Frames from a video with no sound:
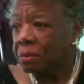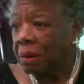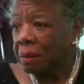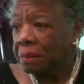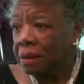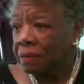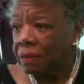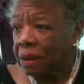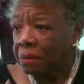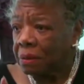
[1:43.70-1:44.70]
wiped his
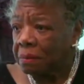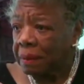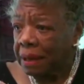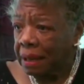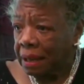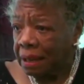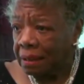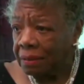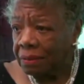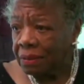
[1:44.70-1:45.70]
face with my
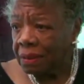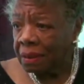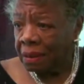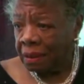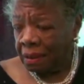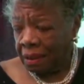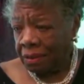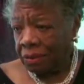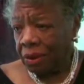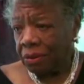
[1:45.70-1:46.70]
hands
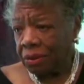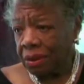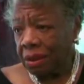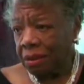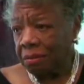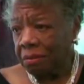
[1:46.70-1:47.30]
and talked to him.